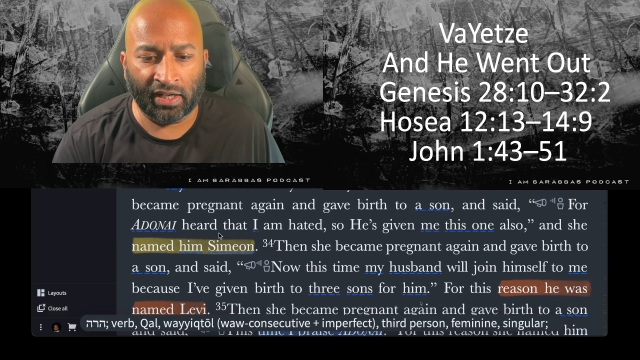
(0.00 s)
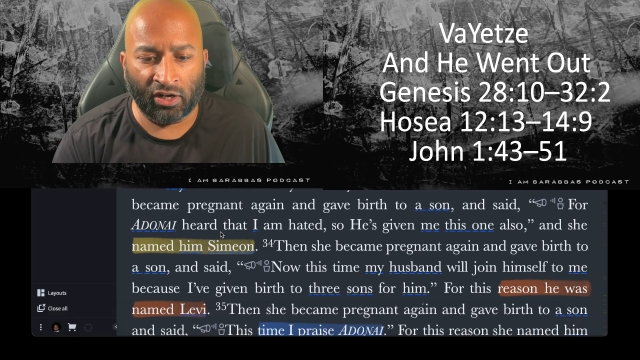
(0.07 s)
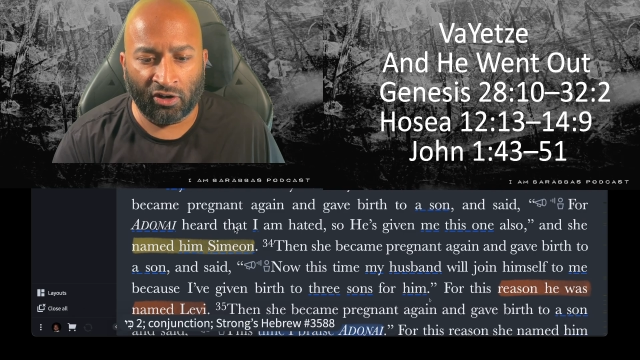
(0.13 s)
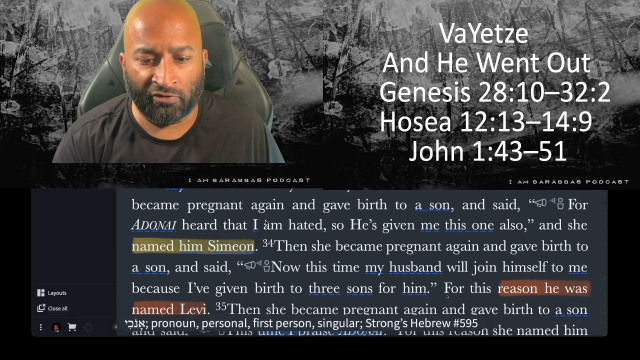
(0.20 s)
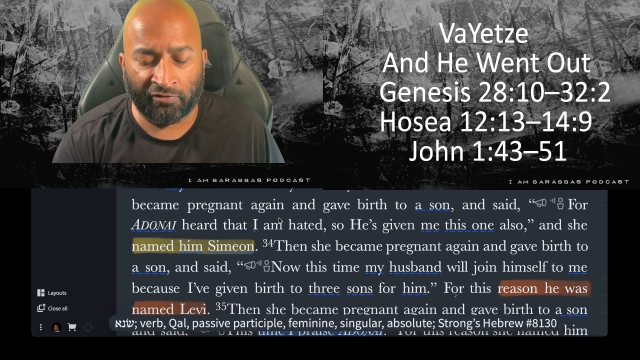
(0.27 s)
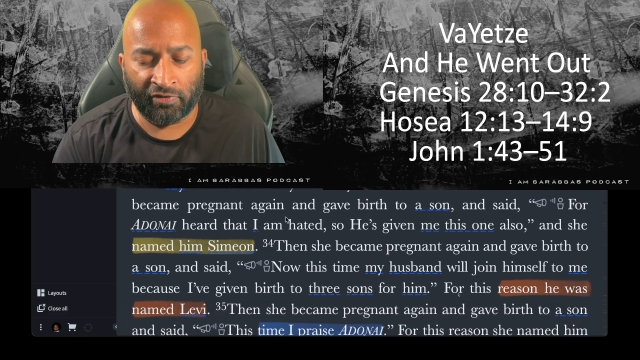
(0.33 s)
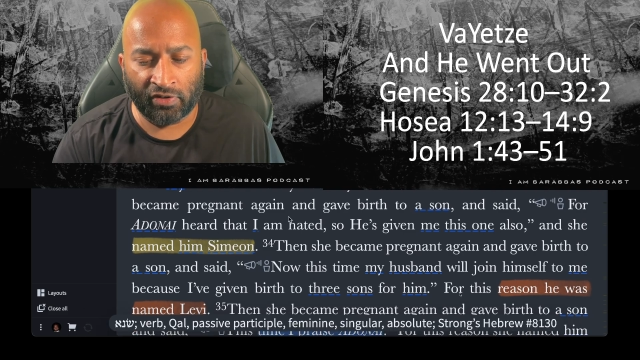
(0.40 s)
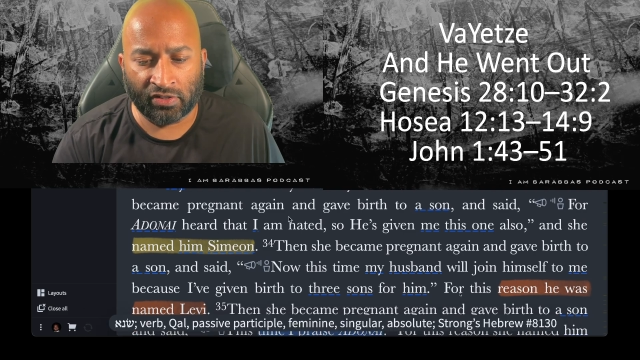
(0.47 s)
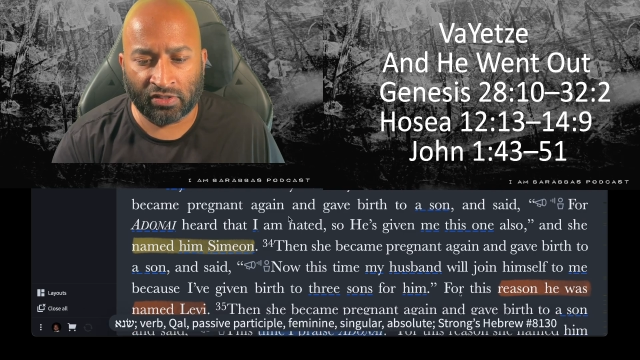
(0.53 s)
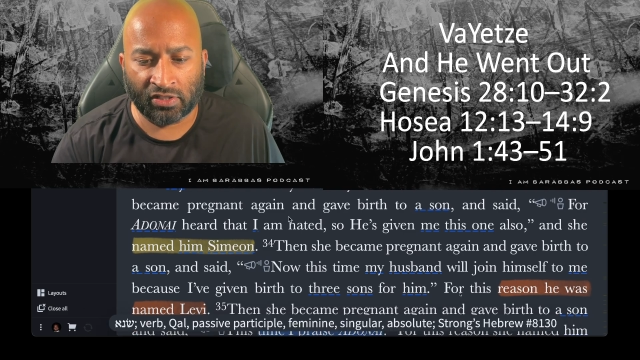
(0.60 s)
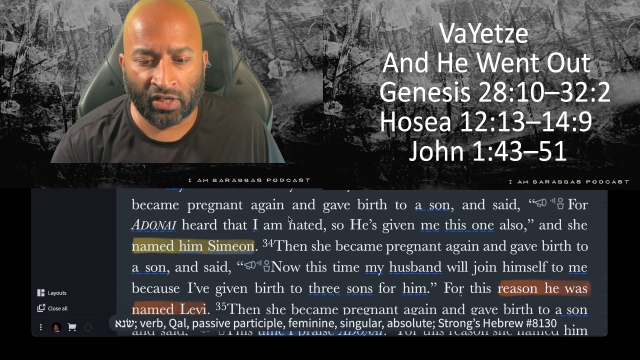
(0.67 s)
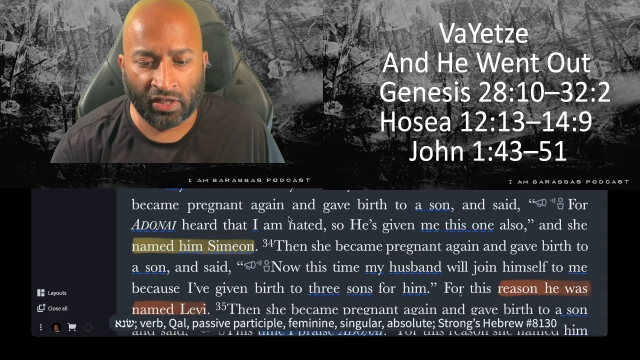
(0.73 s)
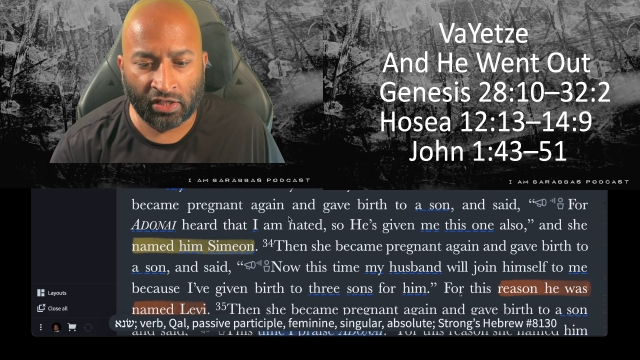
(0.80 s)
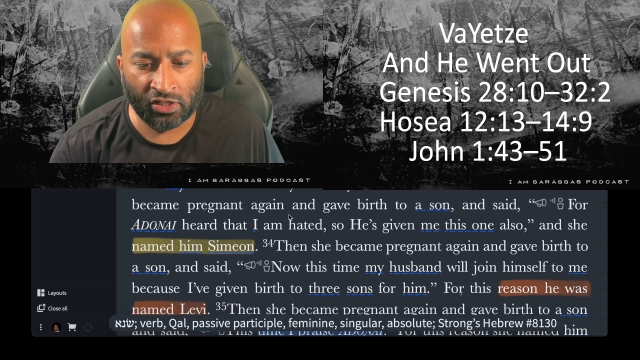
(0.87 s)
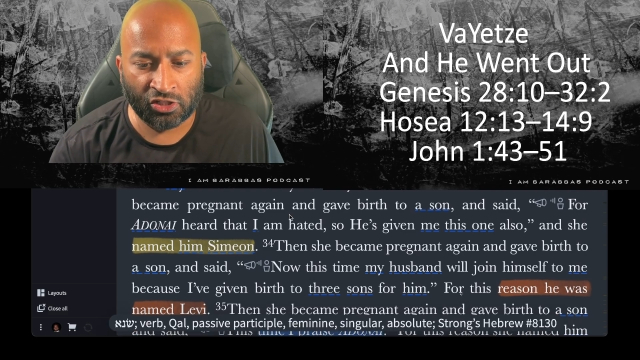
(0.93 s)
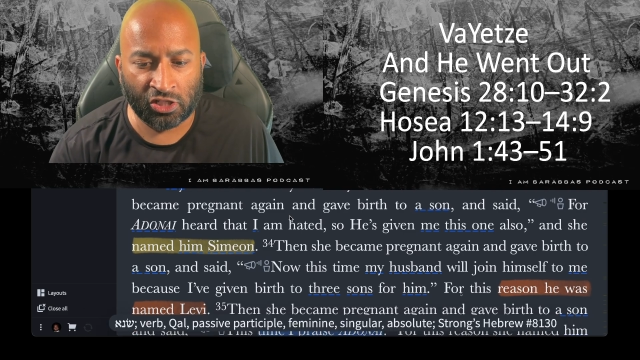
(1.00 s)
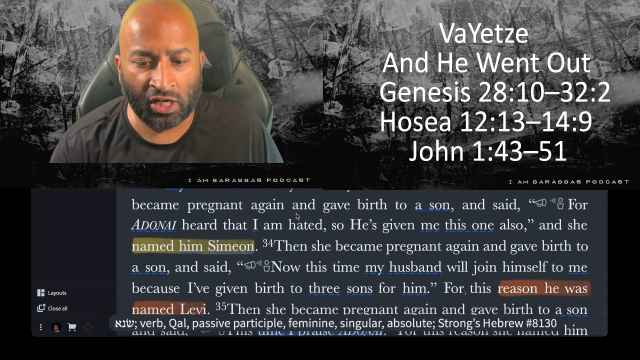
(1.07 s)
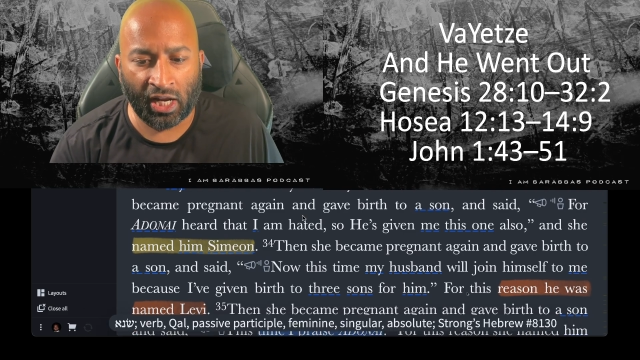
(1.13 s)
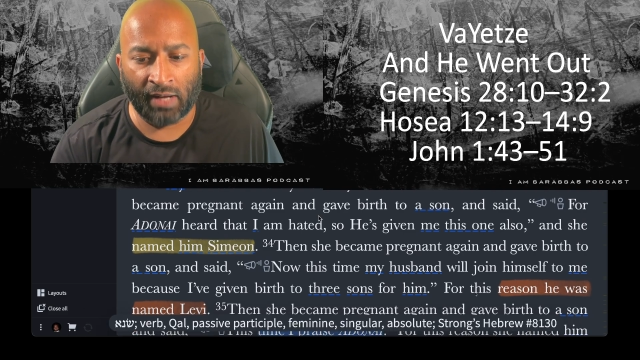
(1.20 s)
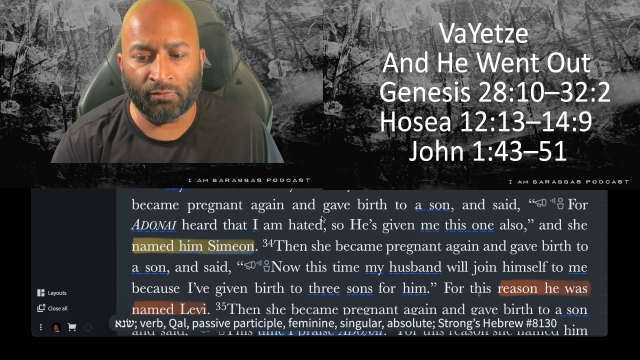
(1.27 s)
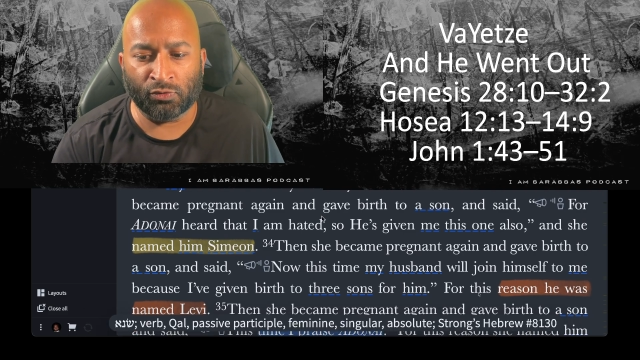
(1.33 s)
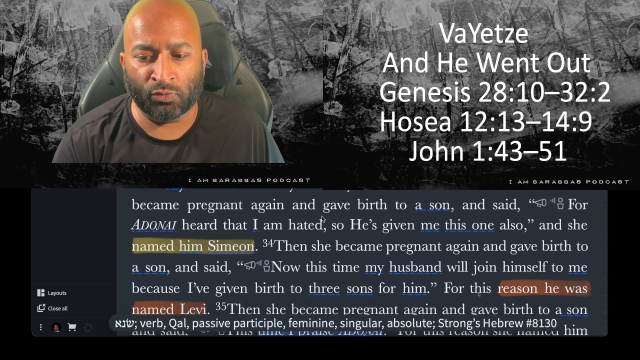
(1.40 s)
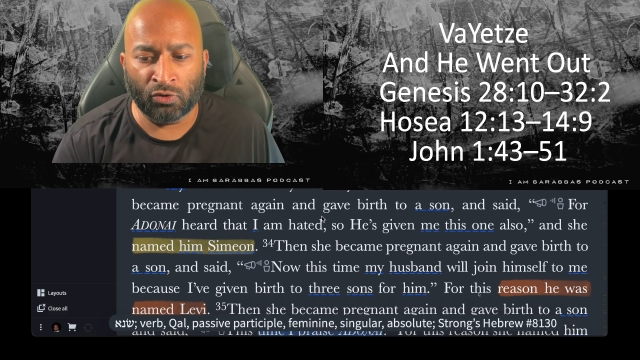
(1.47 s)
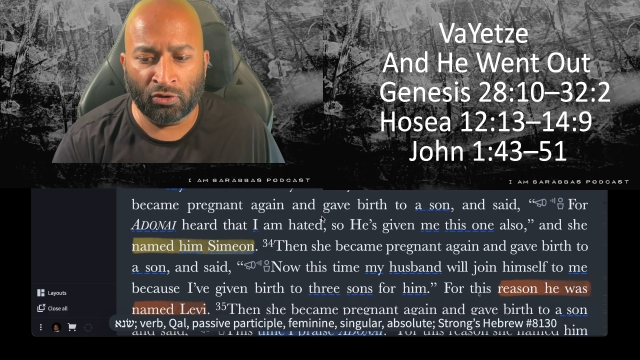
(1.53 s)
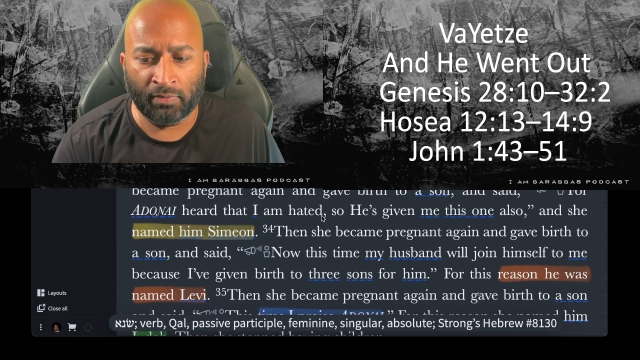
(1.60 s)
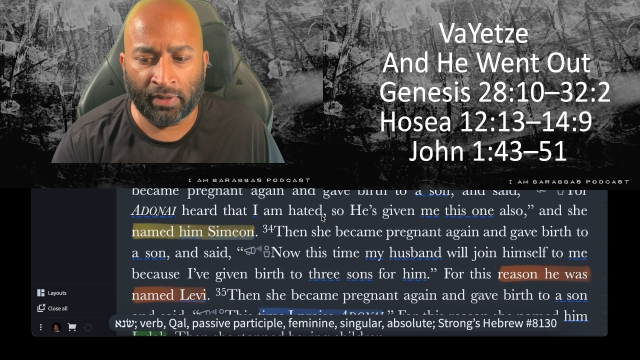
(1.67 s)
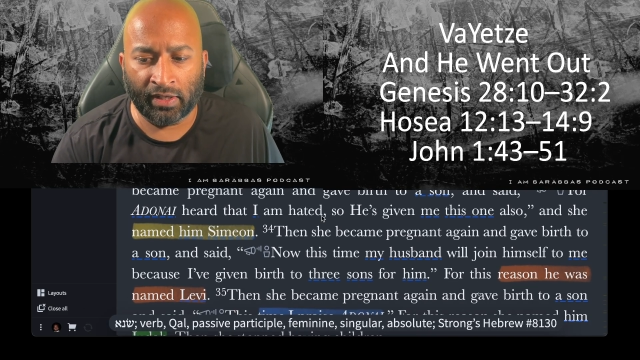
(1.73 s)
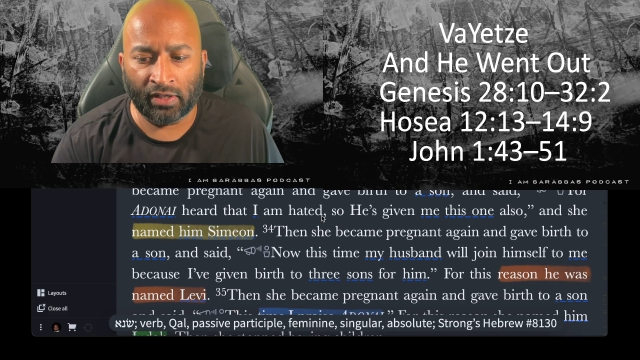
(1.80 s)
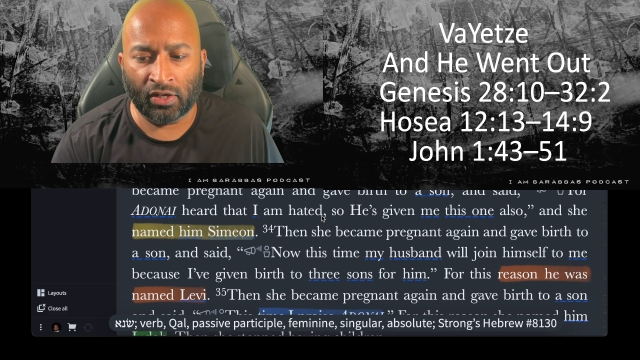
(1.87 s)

Her first son she names Reuben.